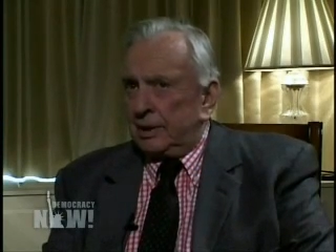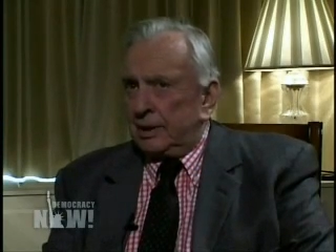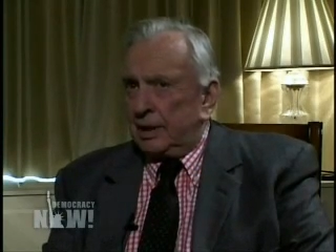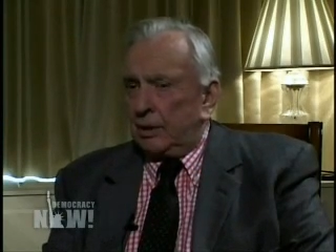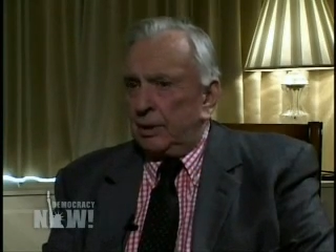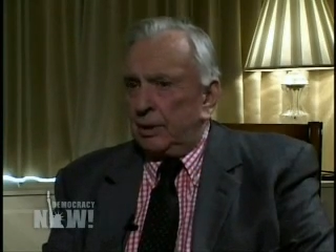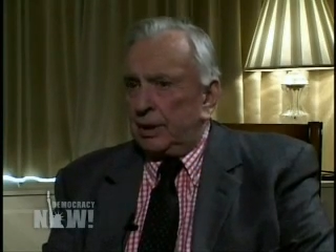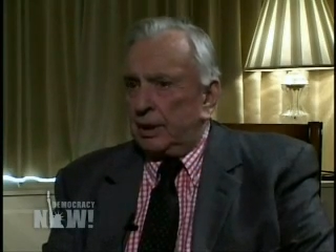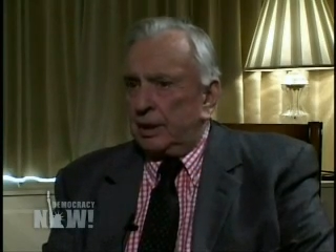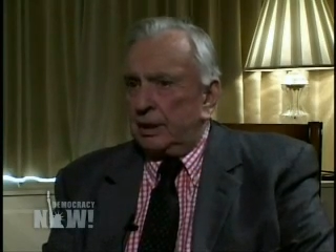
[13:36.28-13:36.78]

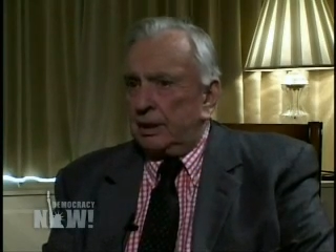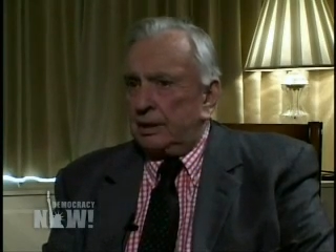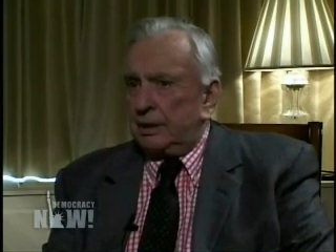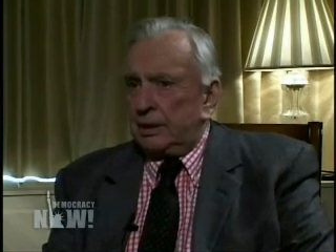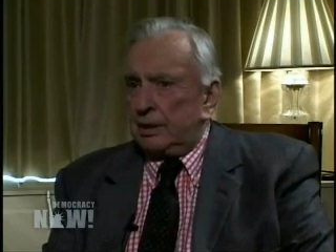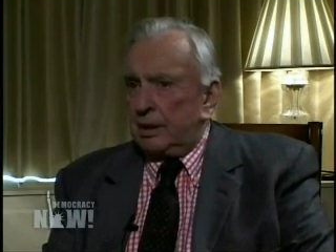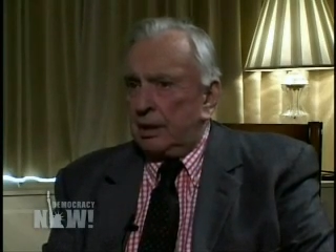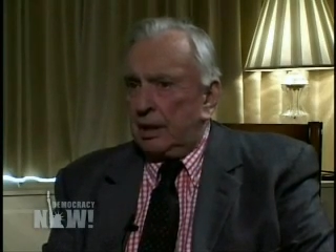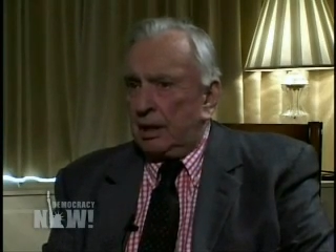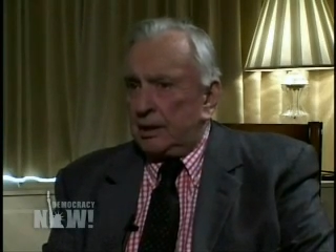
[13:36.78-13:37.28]
Now we're getting
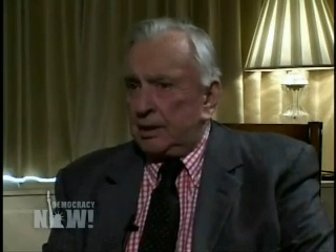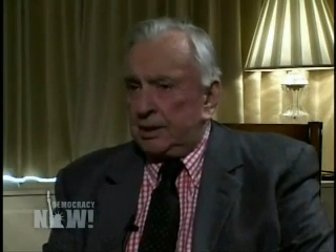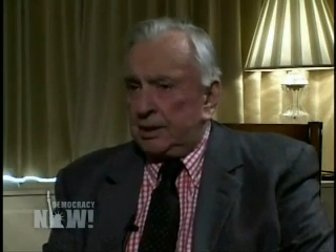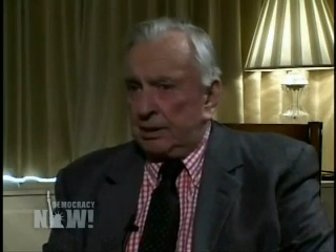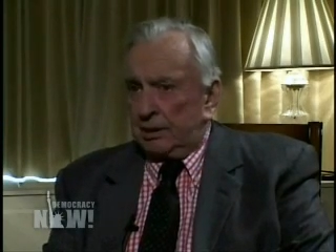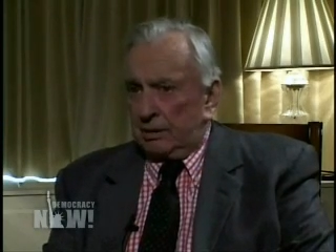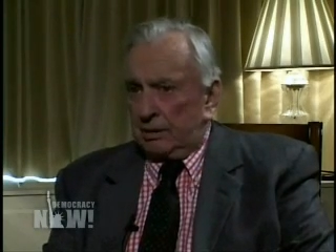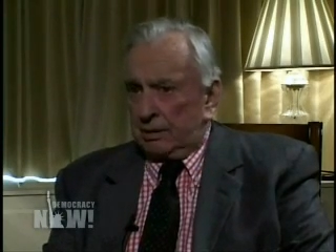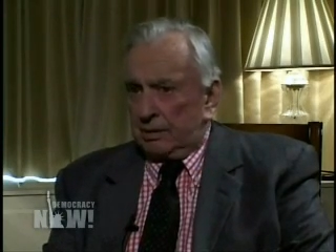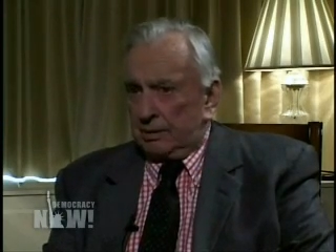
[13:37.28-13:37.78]
into God
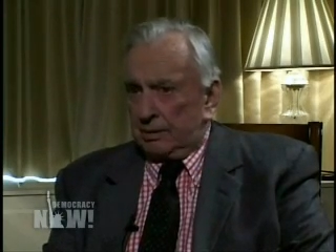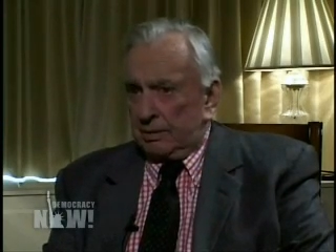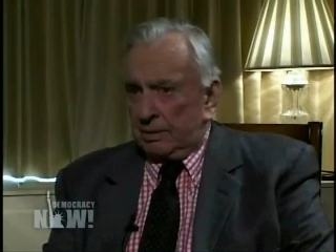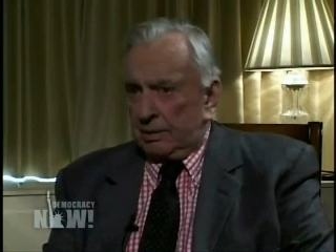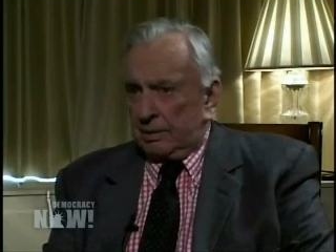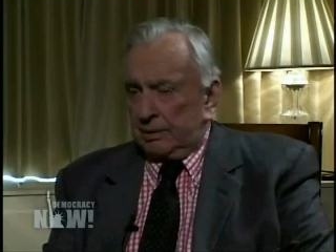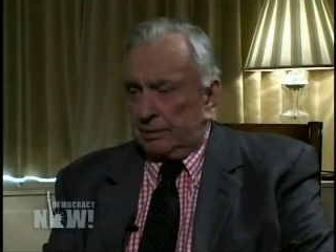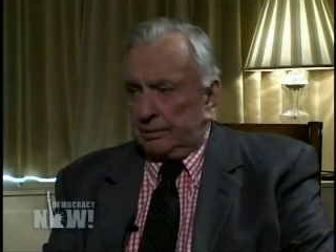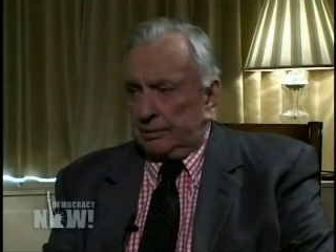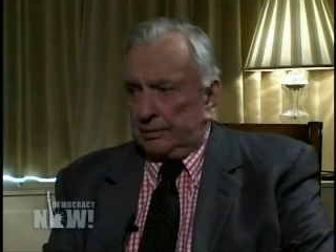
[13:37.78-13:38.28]

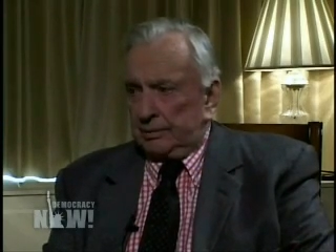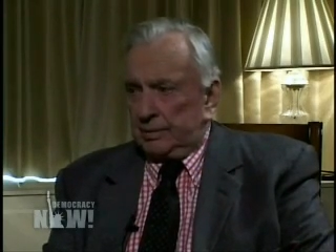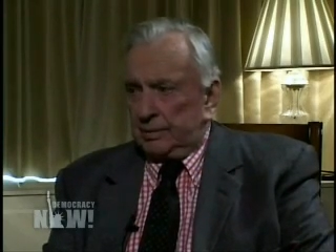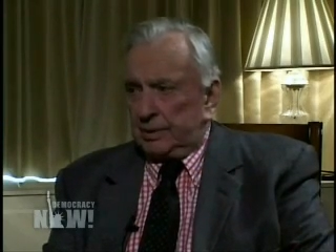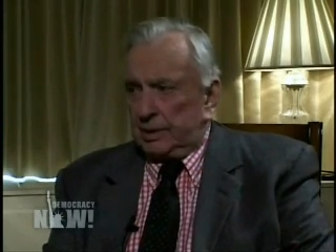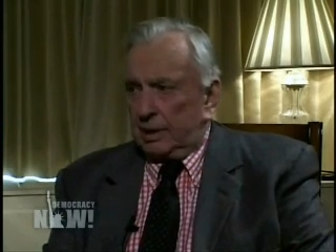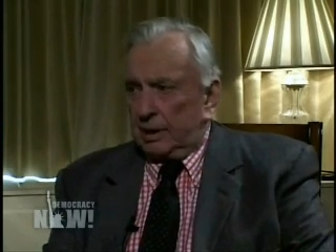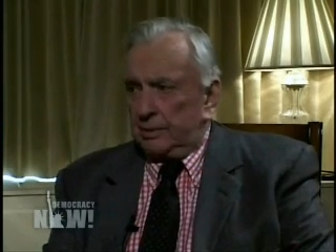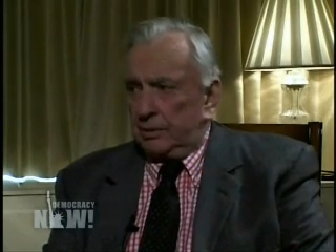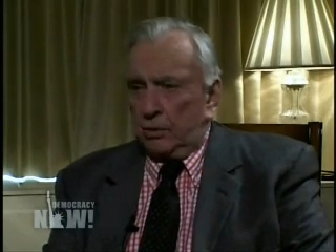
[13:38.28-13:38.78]
territory,
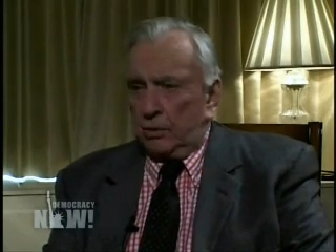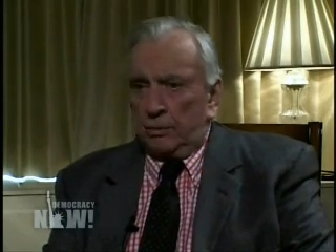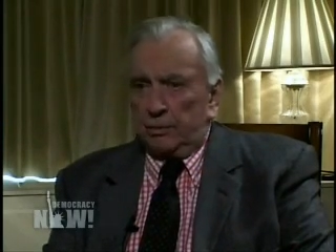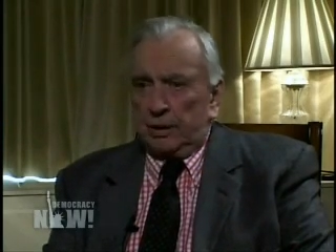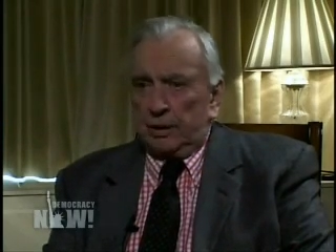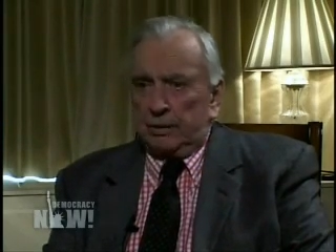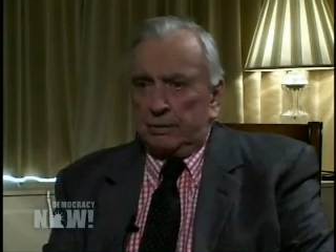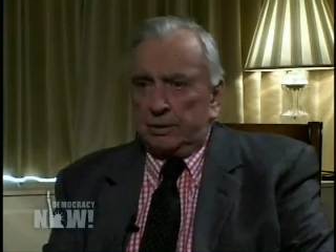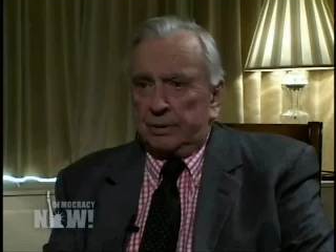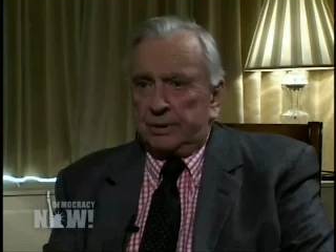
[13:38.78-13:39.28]
which I
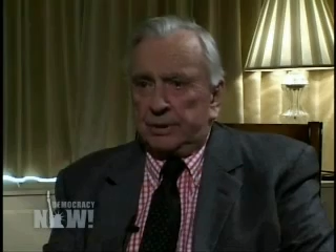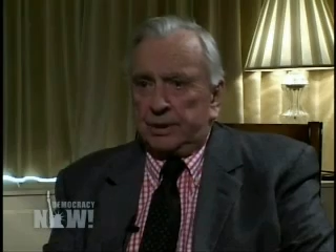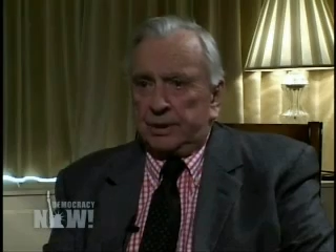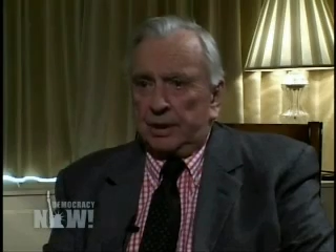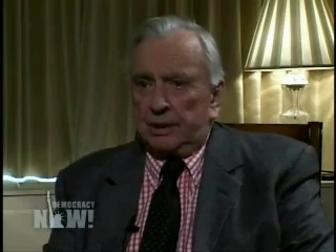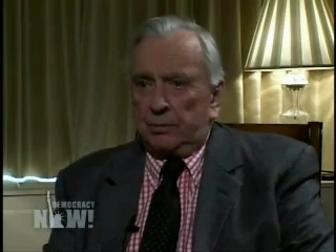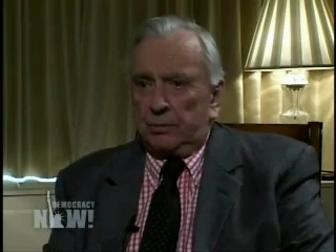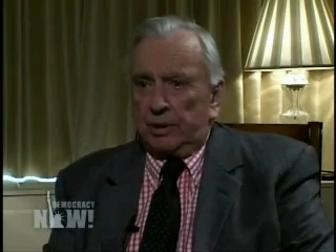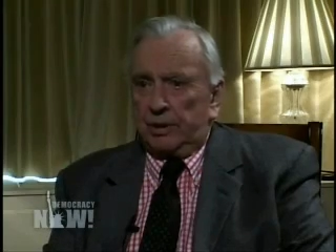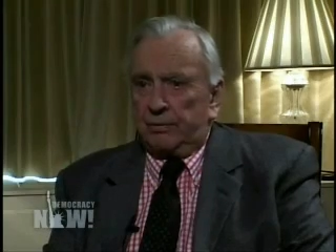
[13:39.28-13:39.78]
normally would
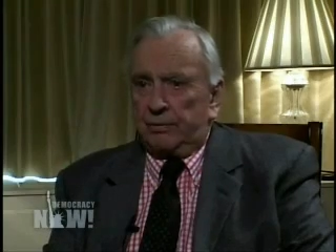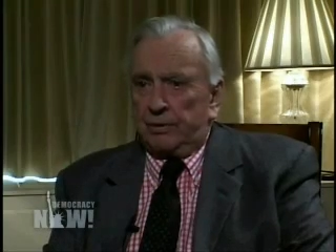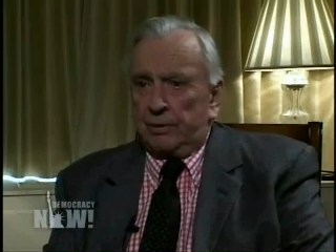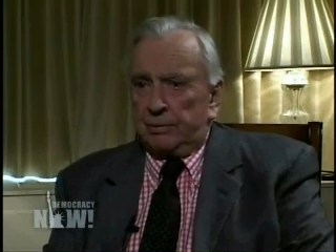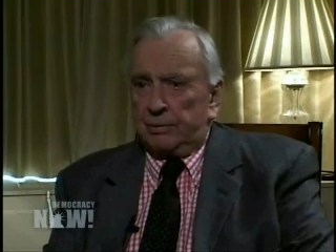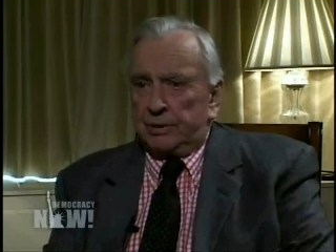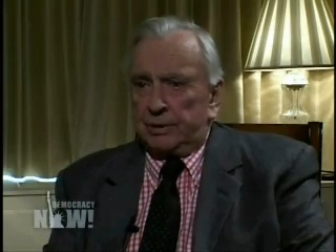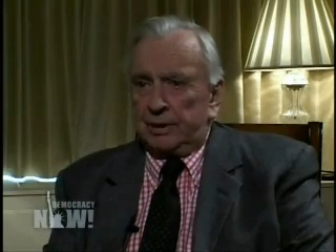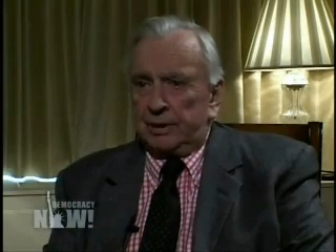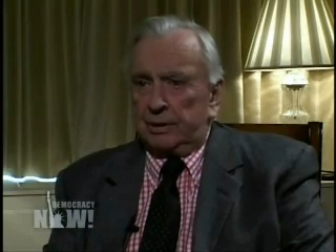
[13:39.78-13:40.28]
stay away
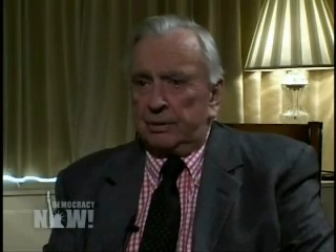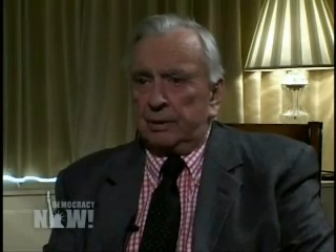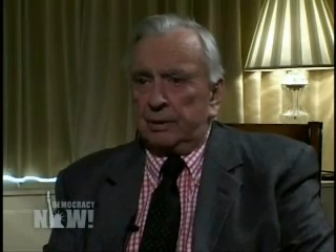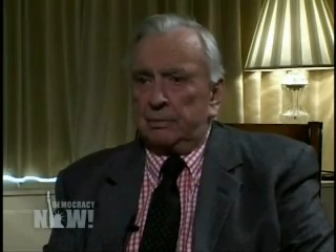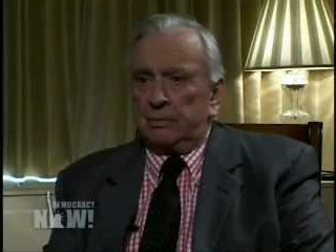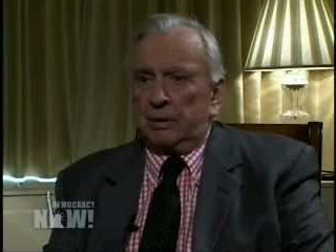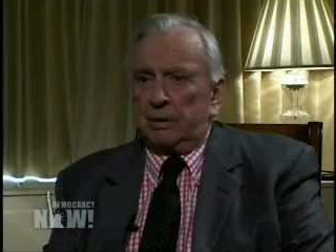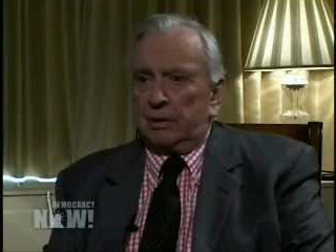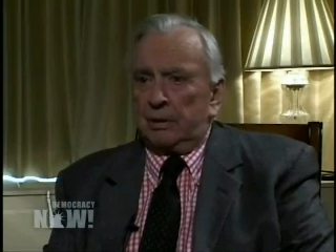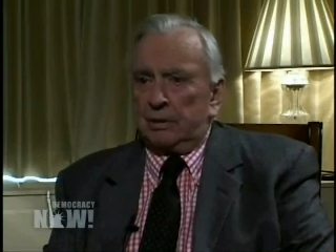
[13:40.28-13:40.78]
from, as any good
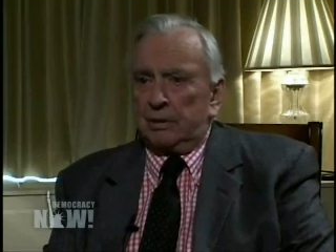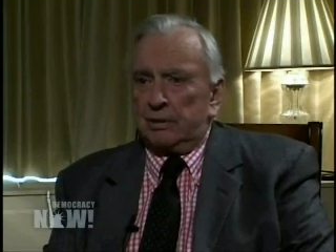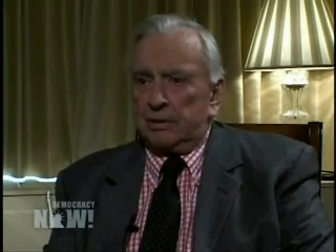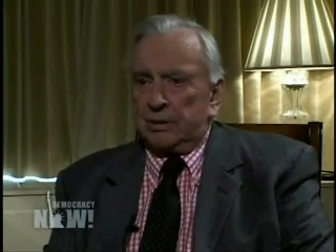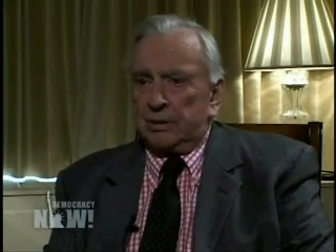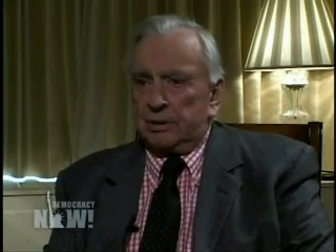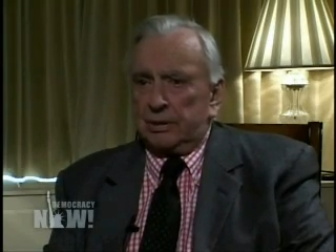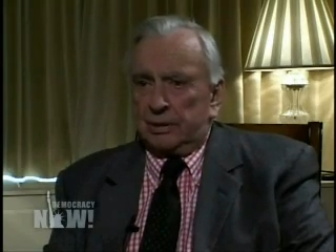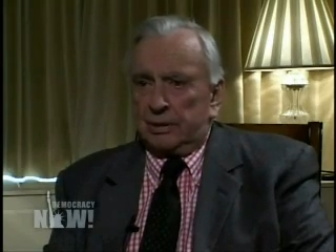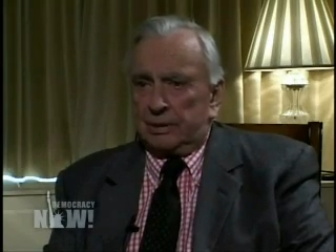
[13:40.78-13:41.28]
American
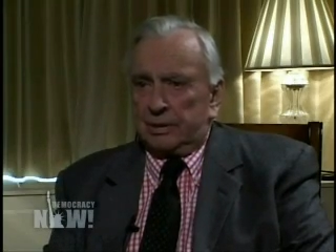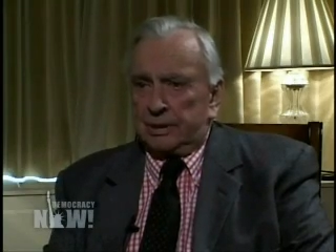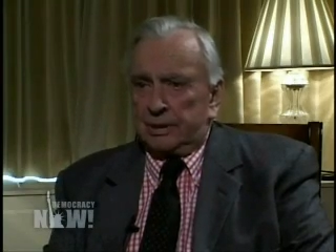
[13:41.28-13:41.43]
should.